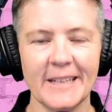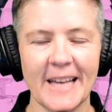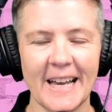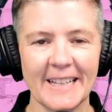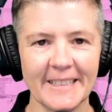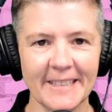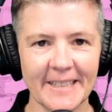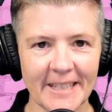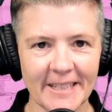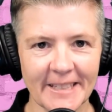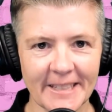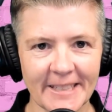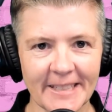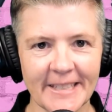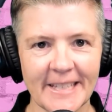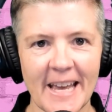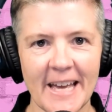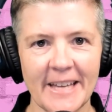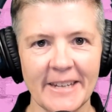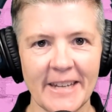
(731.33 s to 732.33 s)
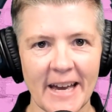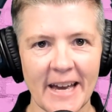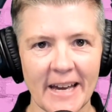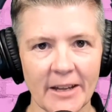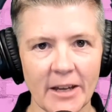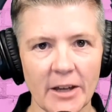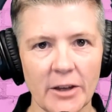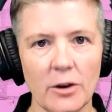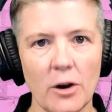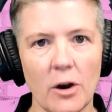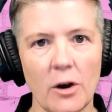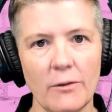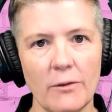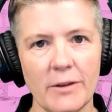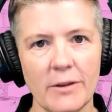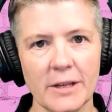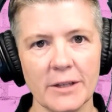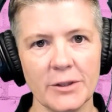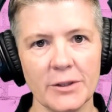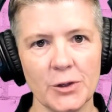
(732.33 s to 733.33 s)
as the standout and
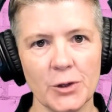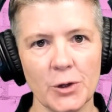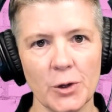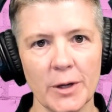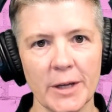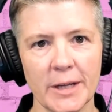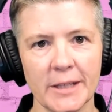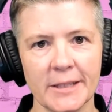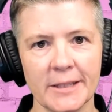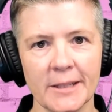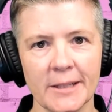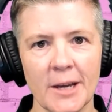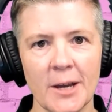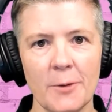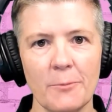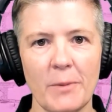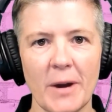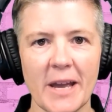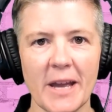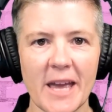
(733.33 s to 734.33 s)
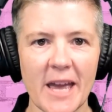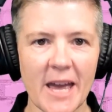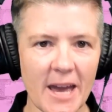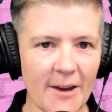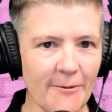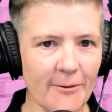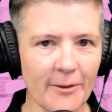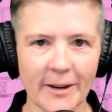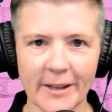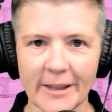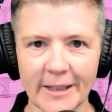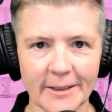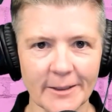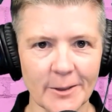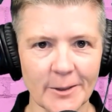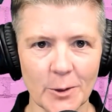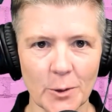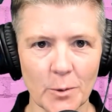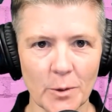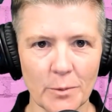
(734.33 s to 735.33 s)
obvious choice by everything
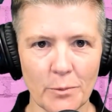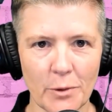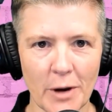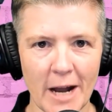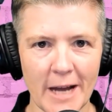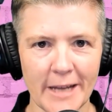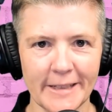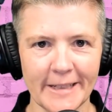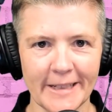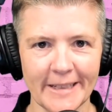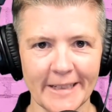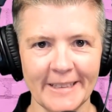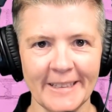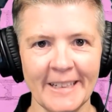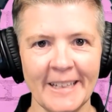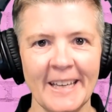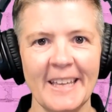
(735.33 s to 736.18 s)
to do with branding,